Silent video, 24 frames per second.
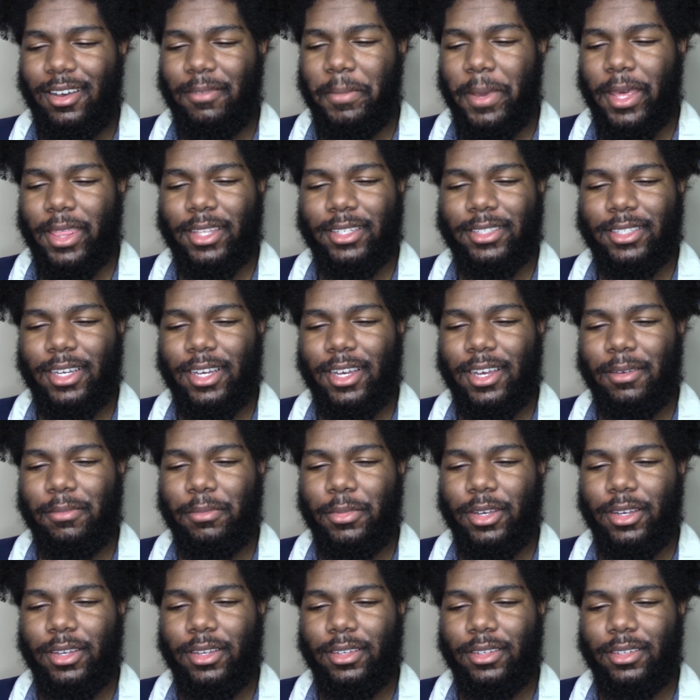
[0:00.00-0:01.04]
at the time.
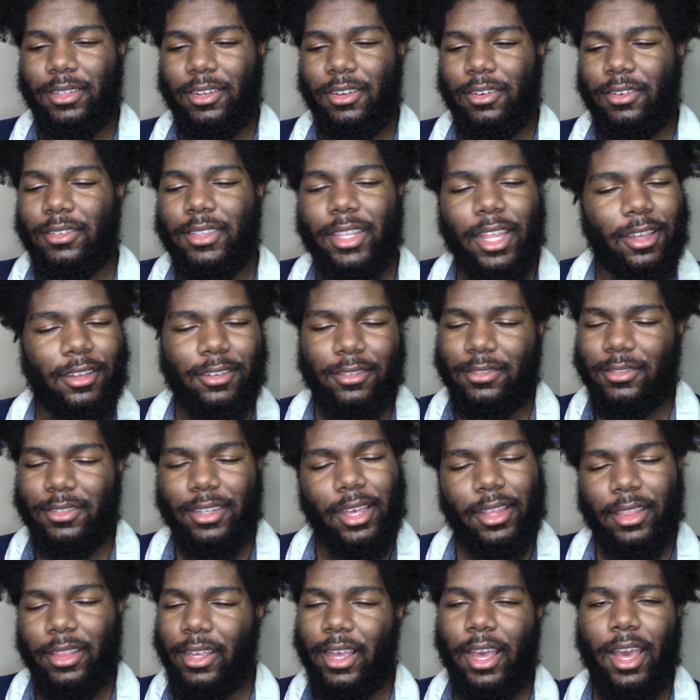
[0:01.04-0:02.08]
But you know, thank
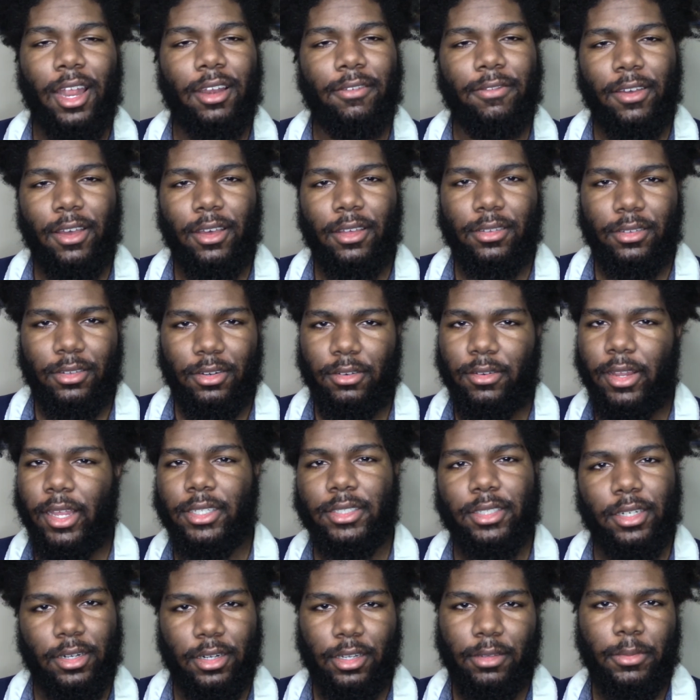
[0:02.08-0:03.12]
God I found, you know,
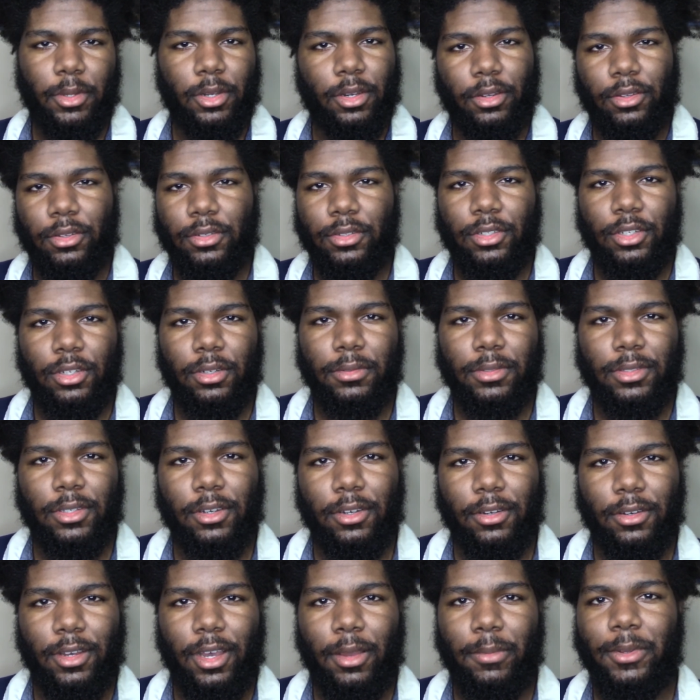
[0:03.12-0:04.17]
natural hair community on YouTube.
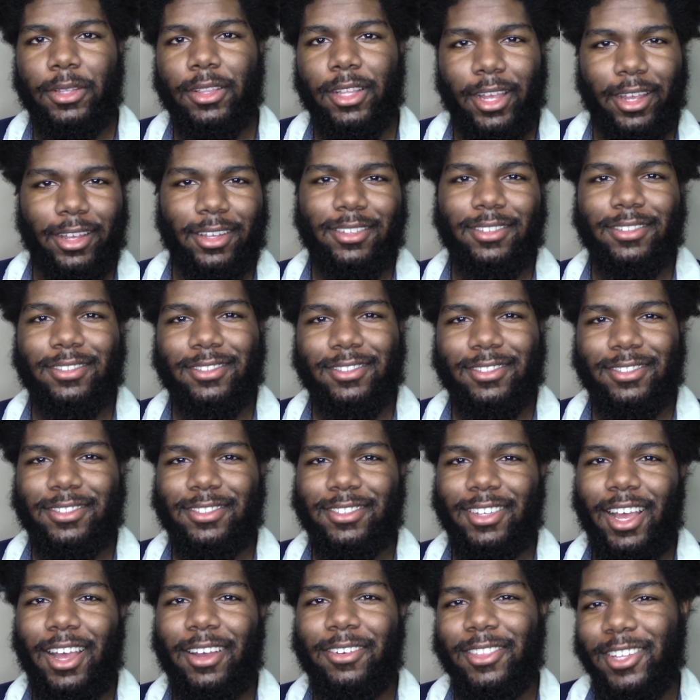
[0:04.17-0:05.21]
So I've been like,
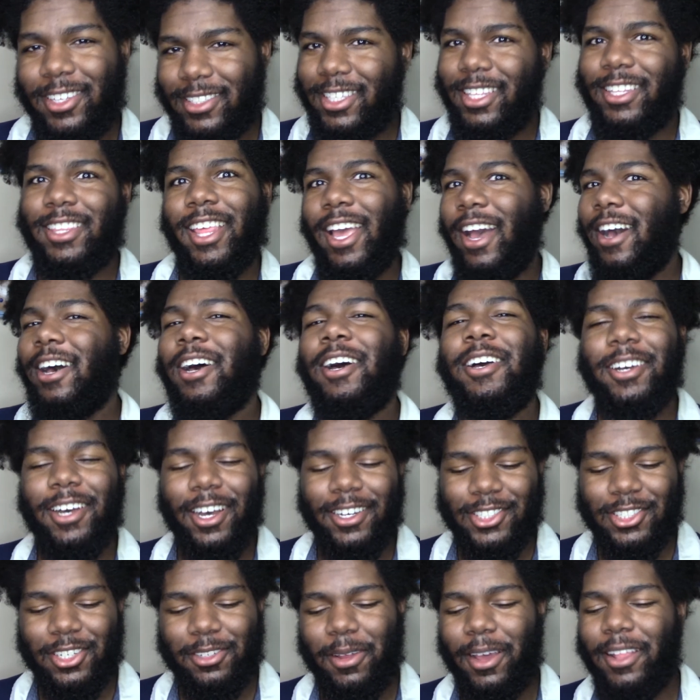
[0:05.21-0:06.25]
I looked at
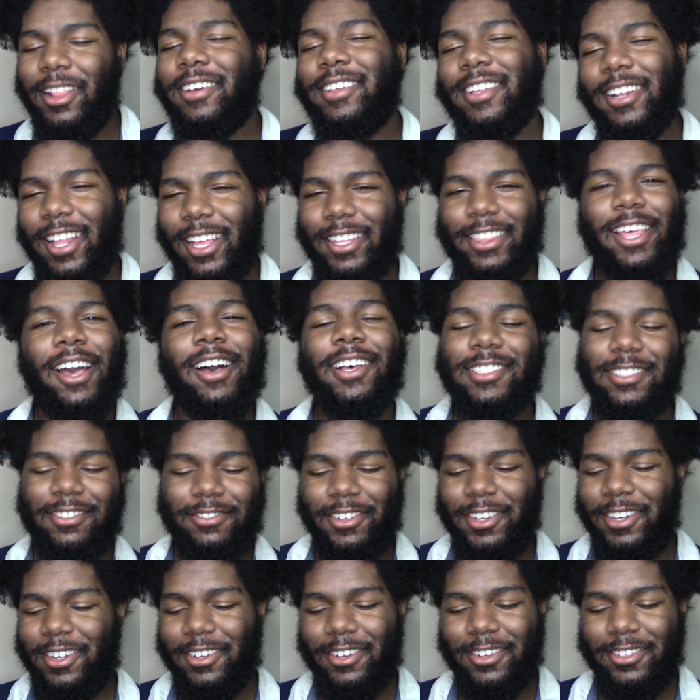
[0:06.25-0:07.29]
like thousands
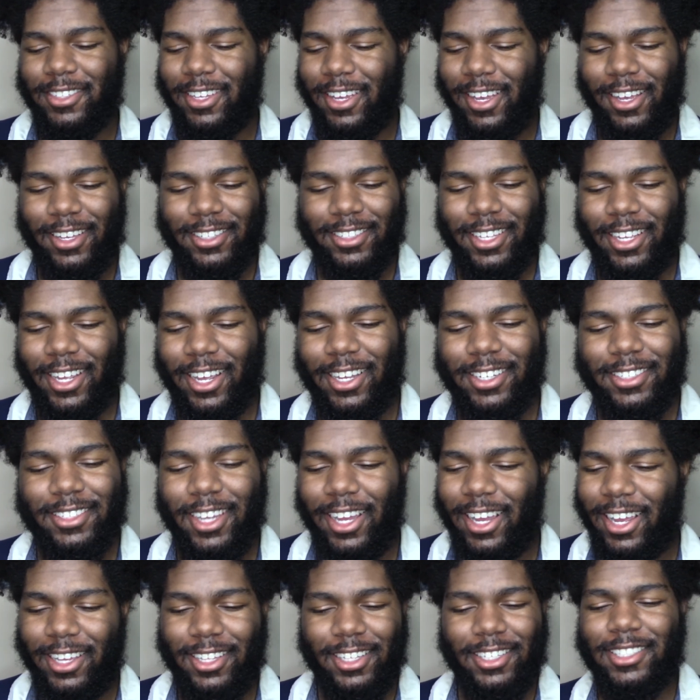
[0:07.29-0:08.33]
of videos, guys.
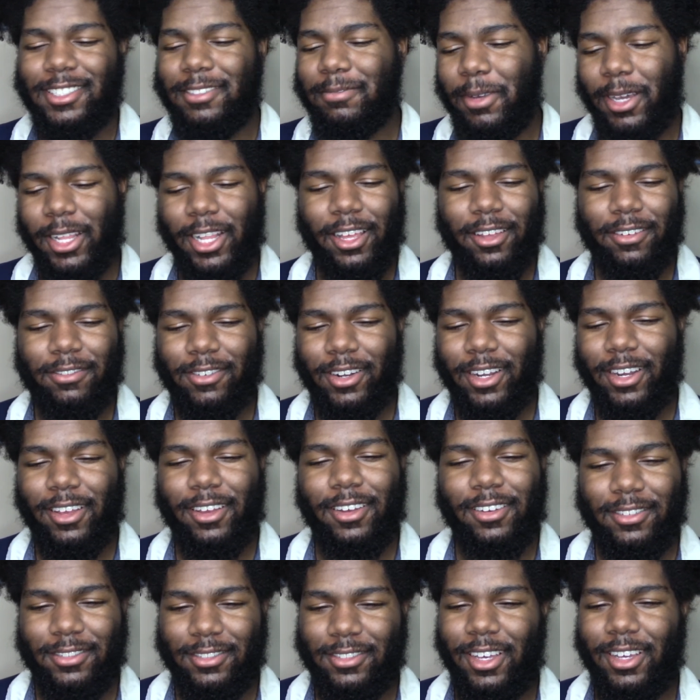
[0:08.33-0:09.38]
Like this is my life right now,
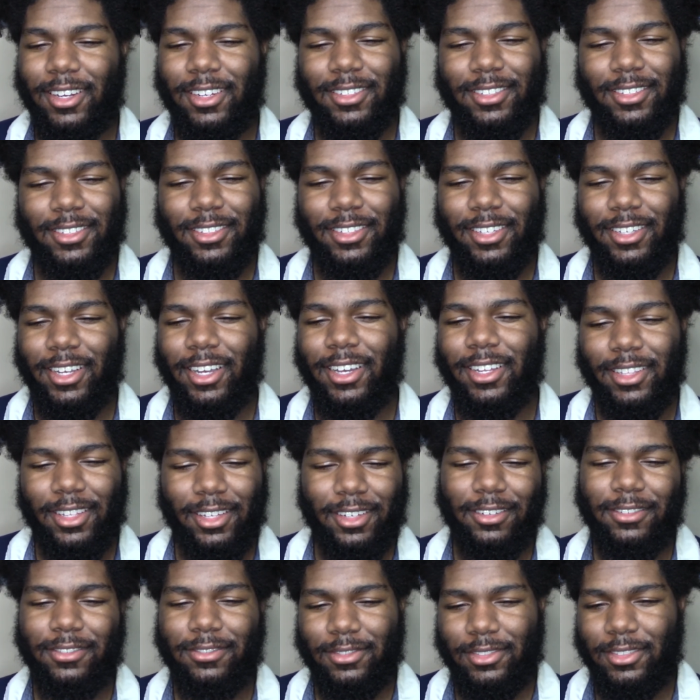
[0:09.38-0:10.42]
honestly. Like, I
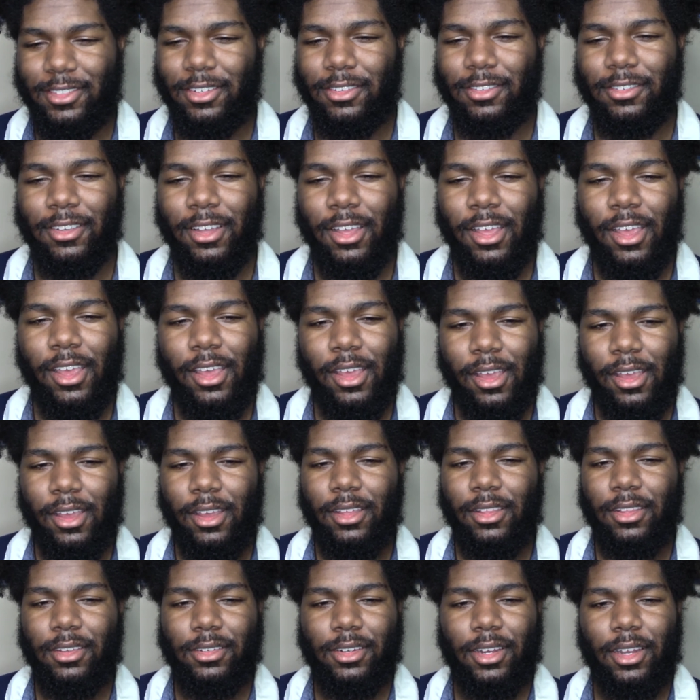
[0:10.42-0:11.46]
love, you know,
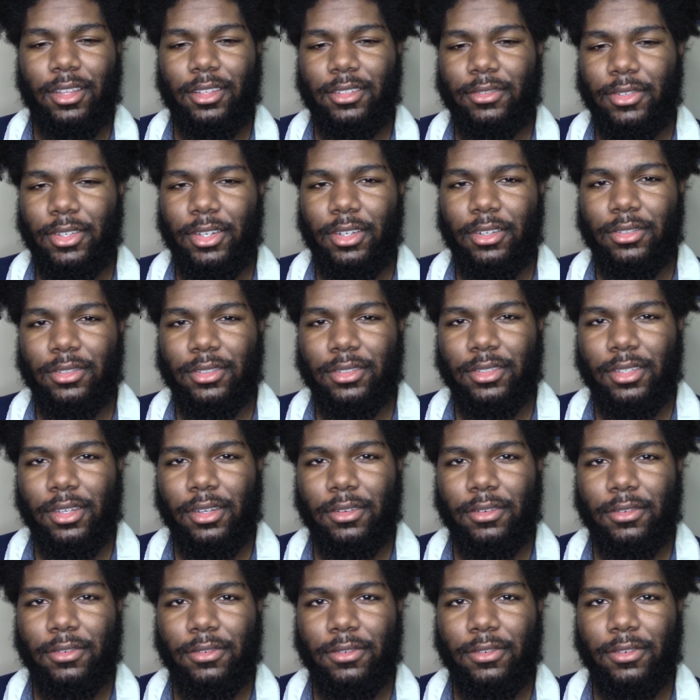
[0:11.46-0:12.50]
looking at these videos and stuff.